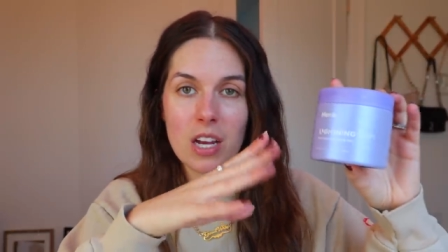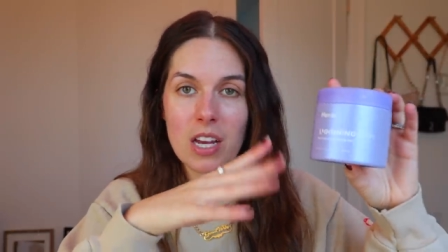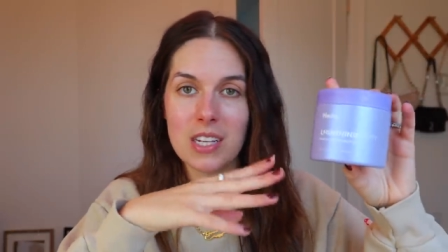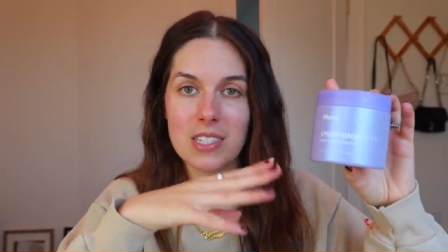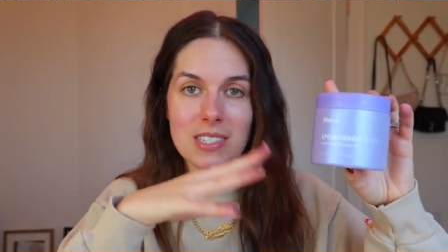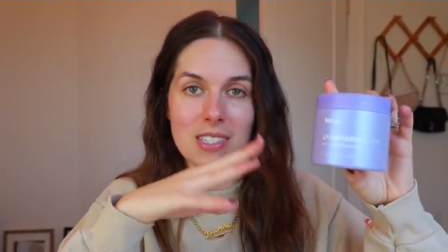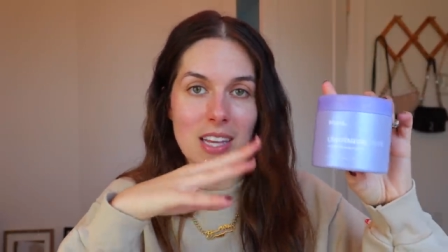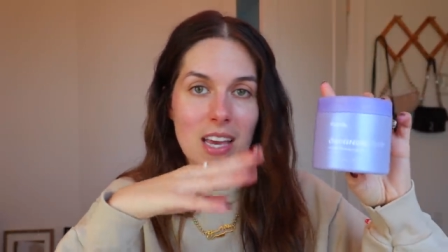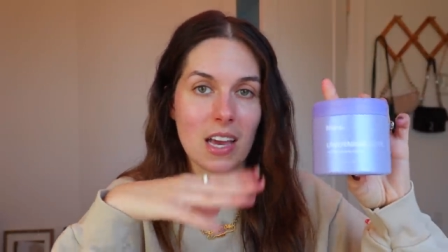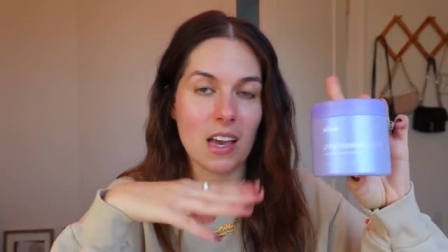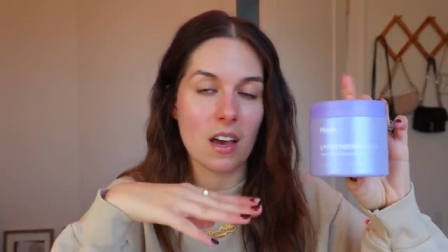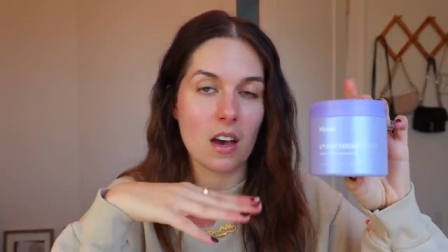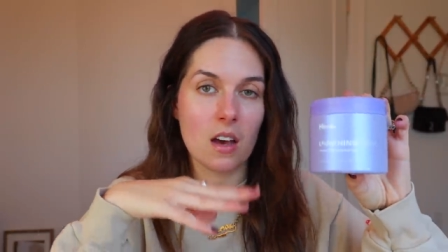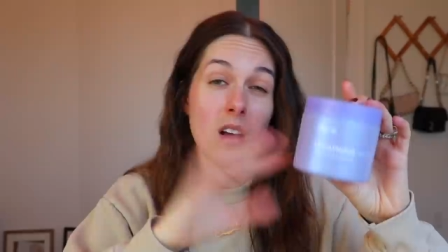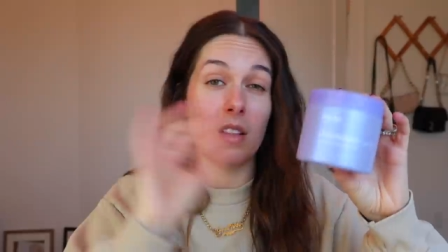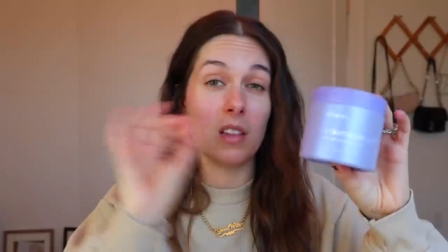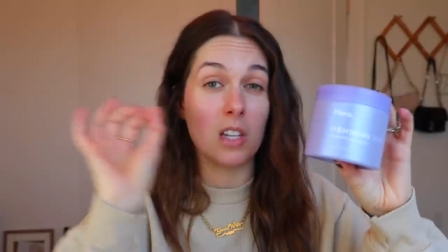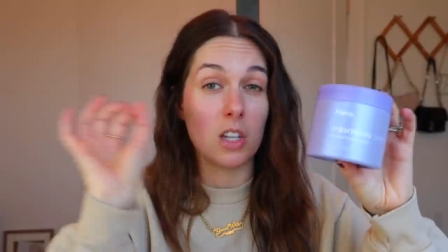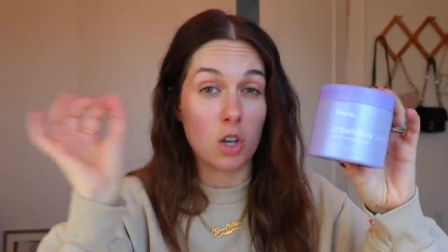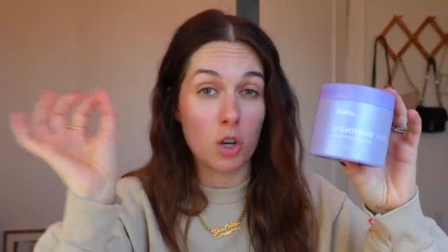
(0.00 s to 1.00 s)
It's like
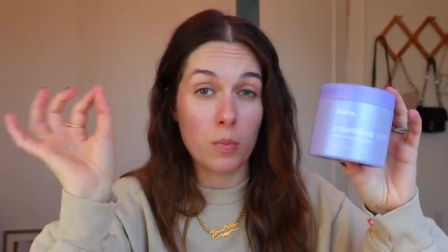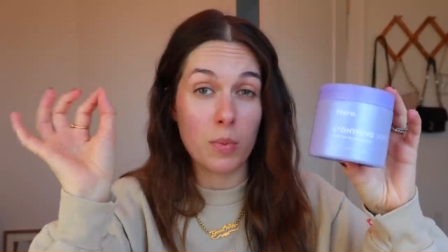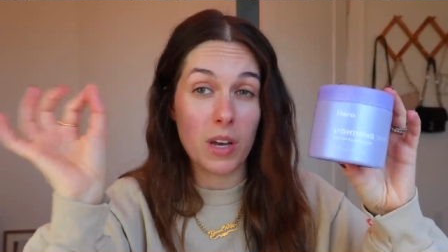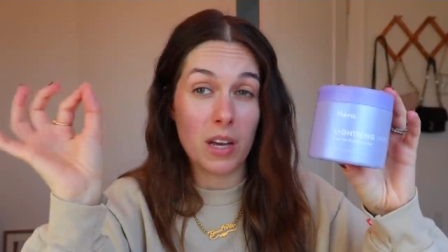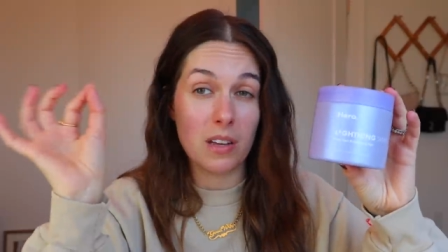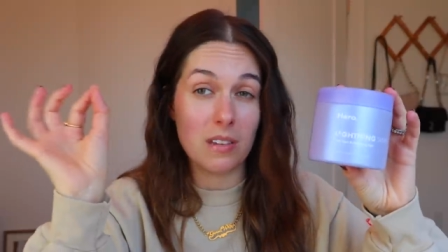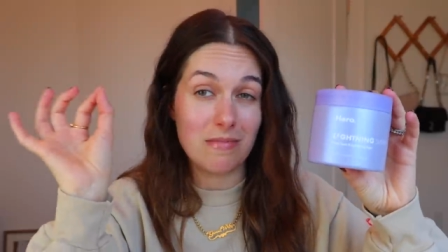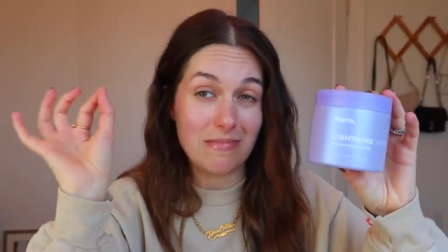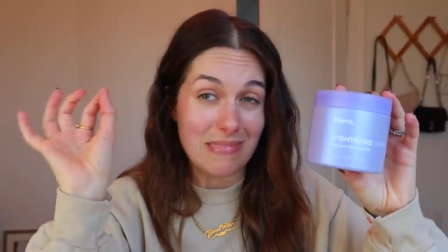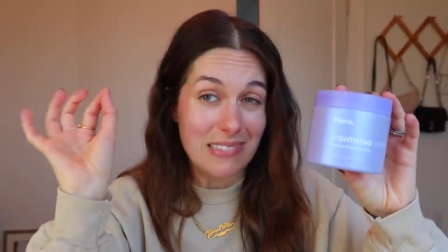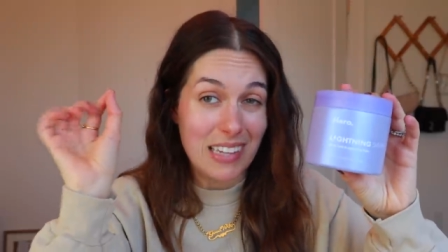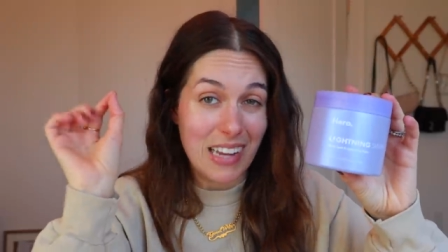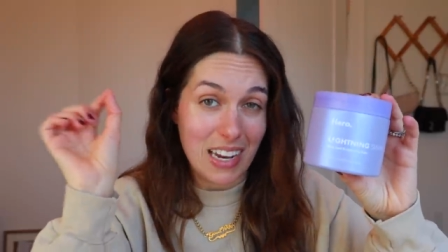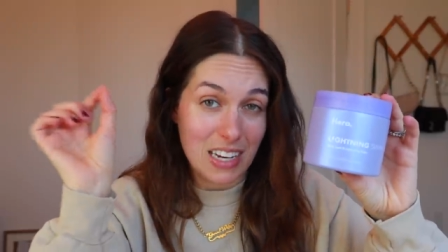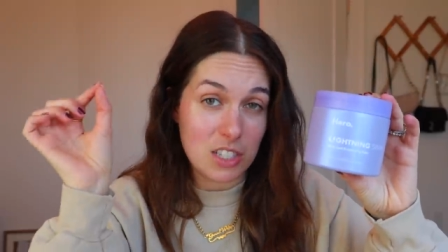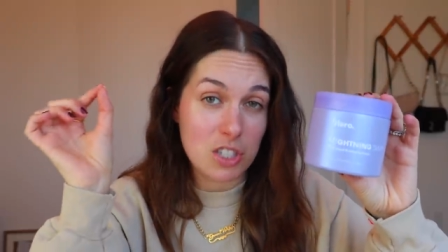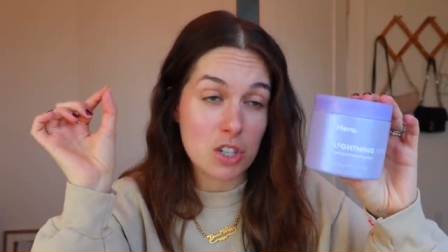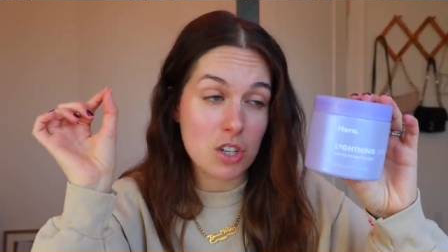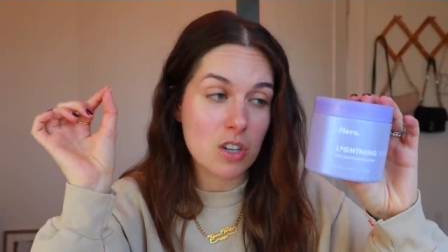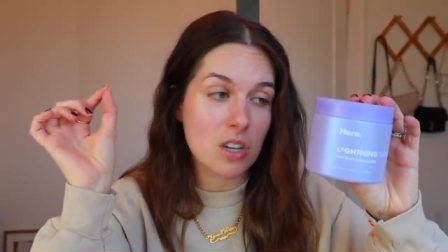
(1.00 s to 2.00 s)
a little bit
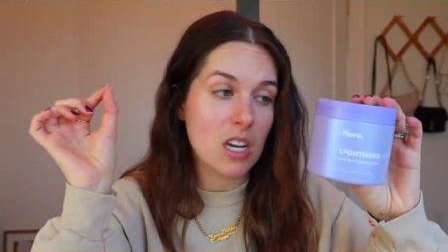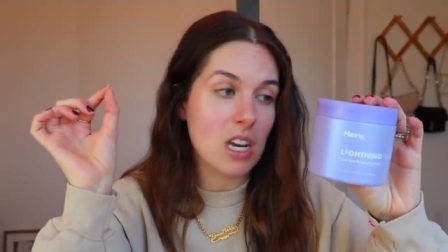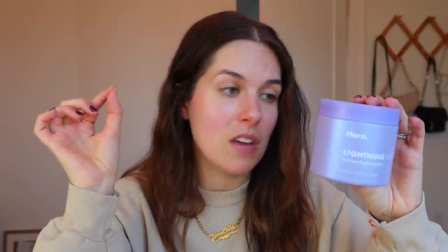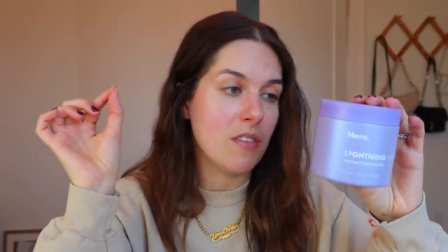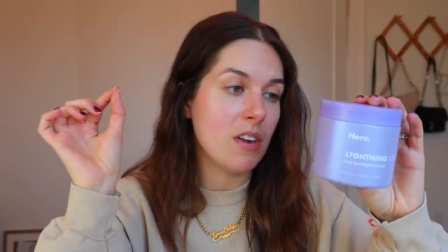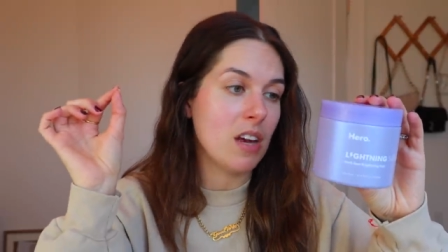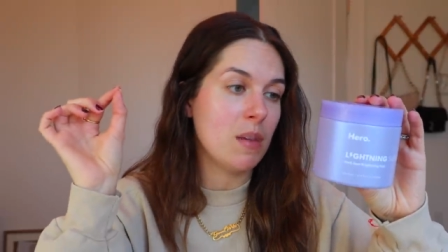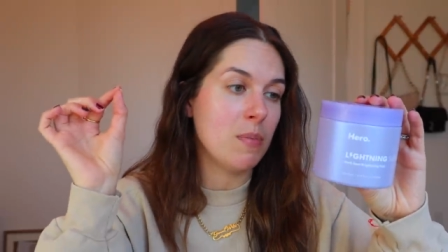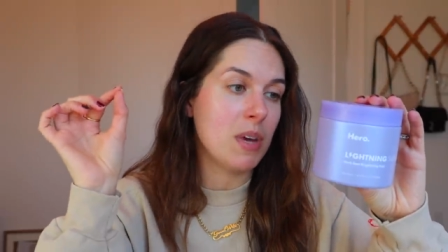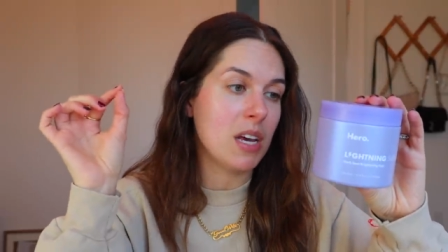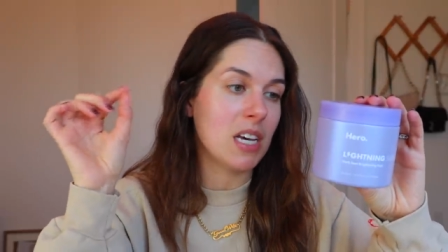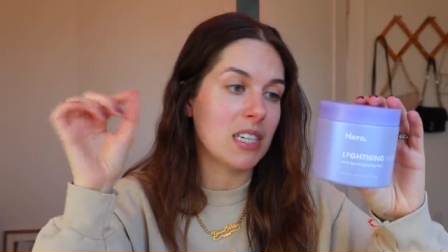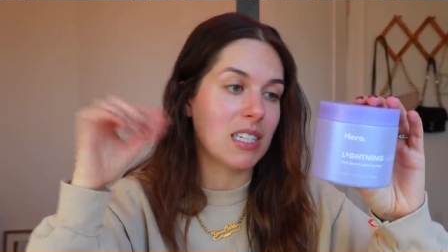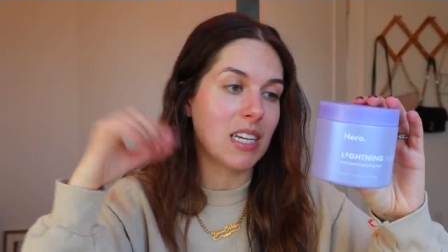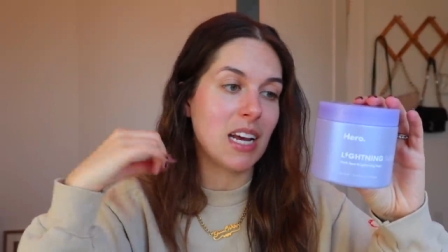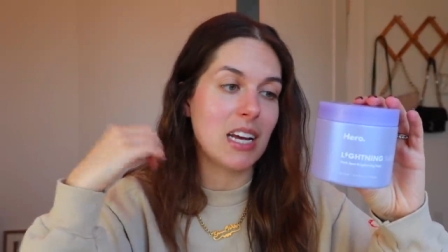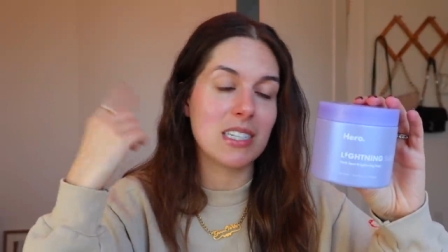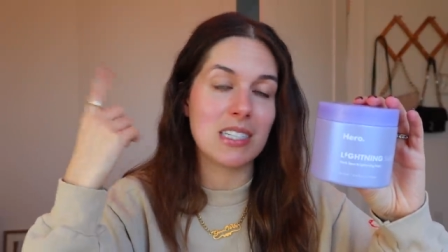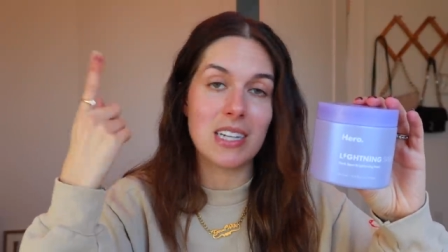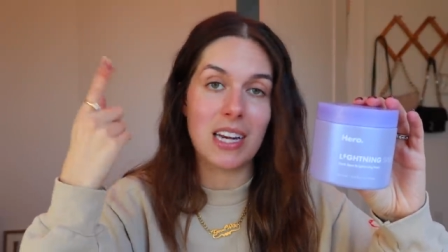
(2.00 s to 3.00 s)
nicer even because it
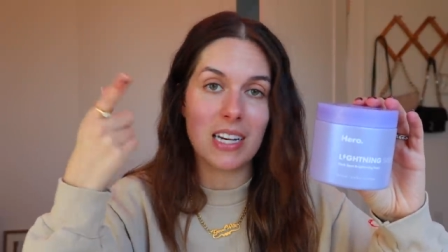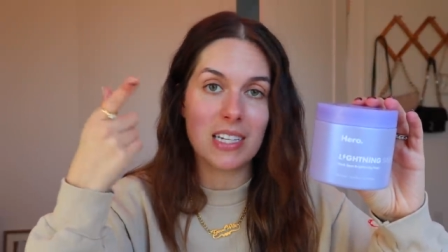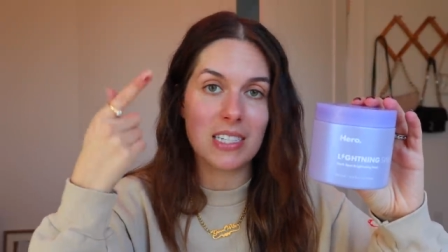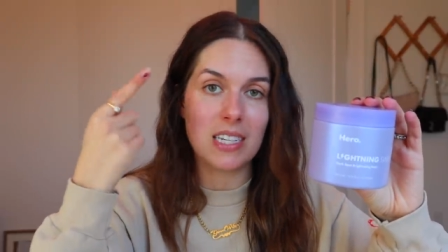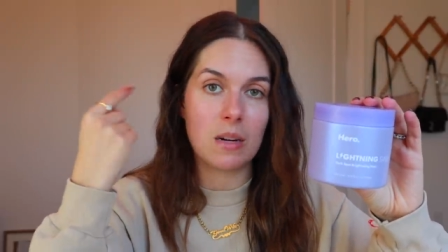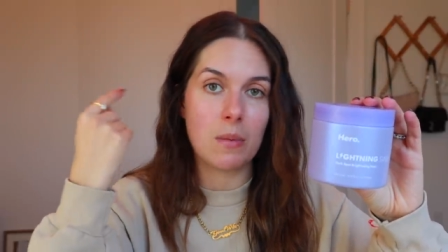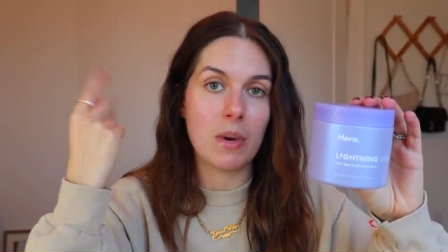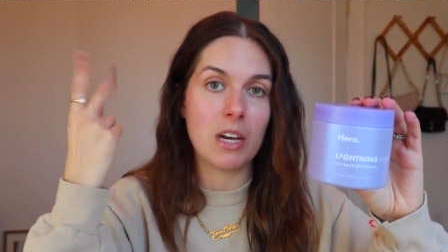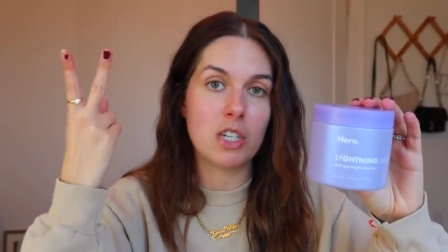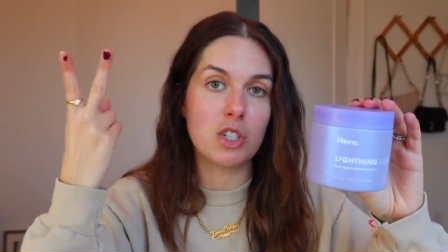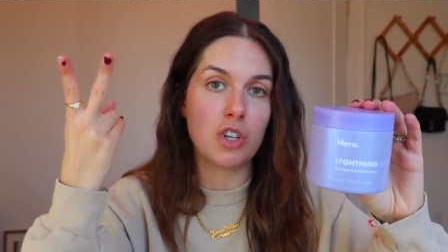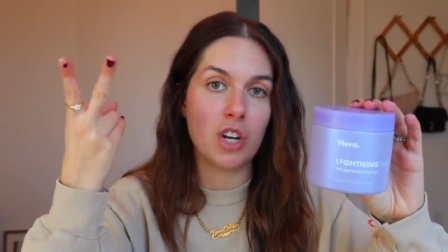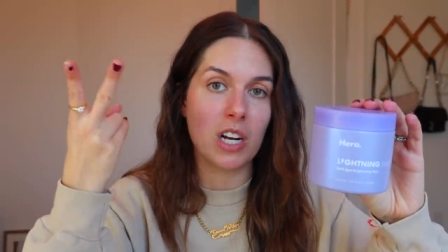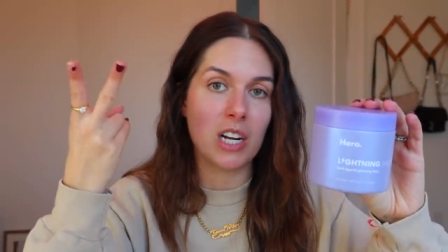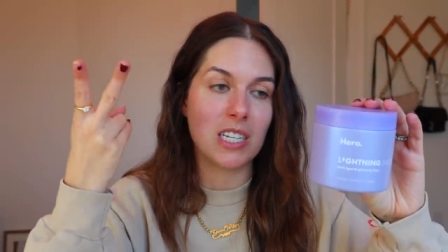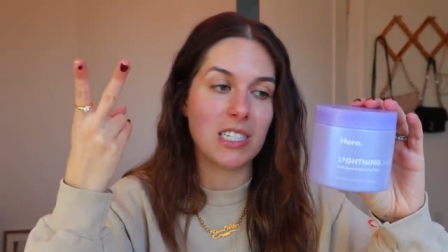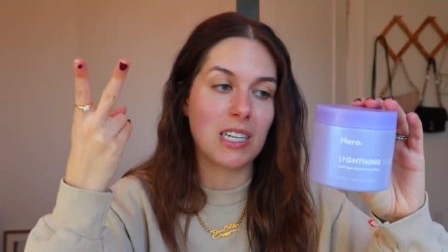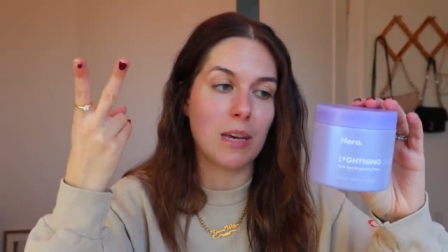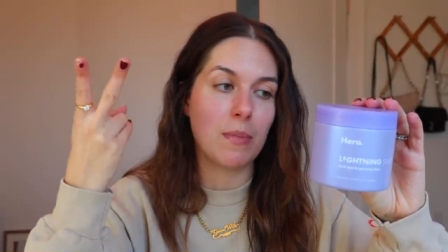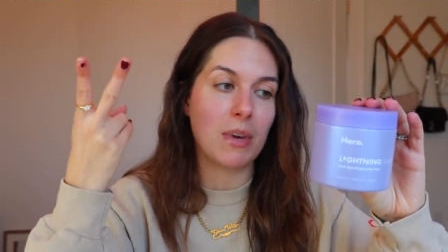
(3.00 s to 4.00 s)
has niacinamide,
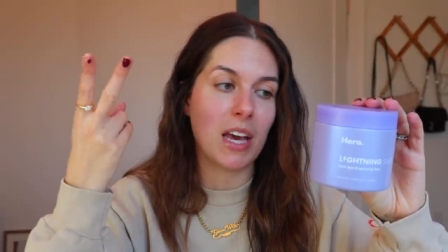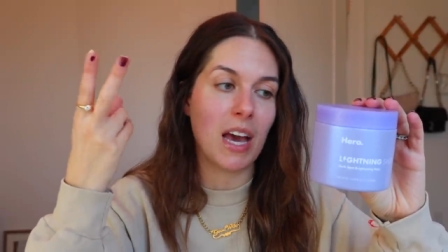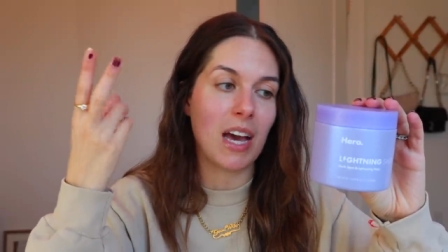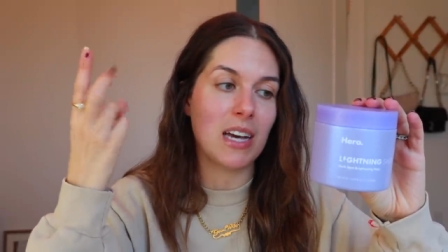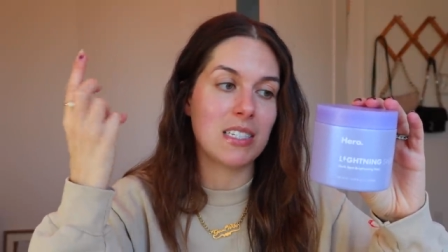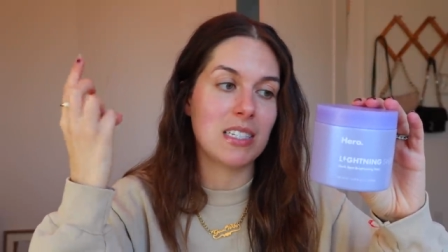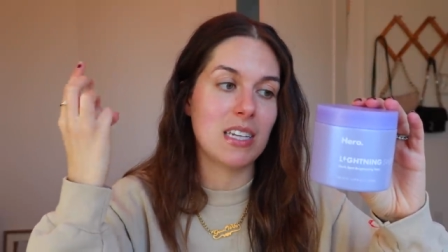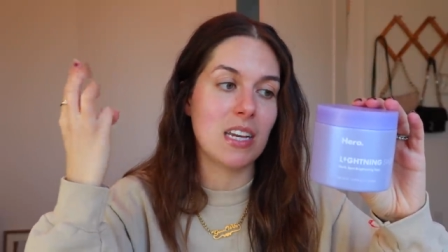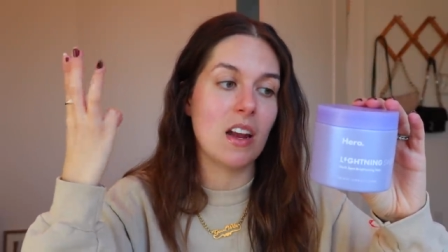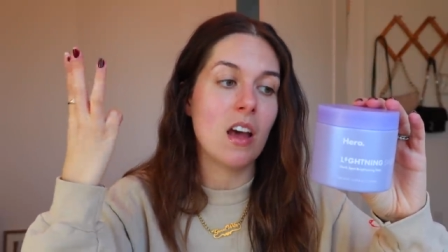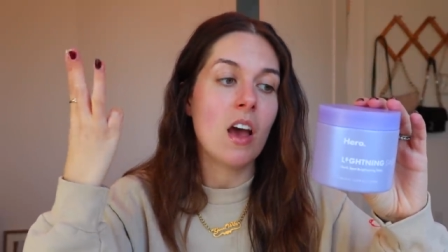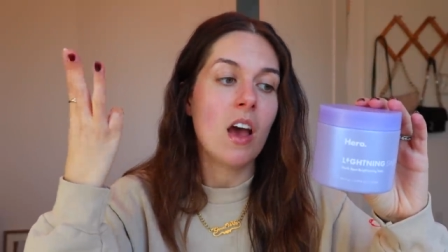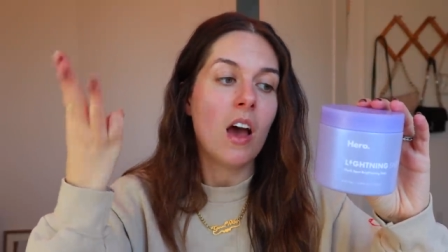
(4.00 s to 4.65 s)
tranexamic acid,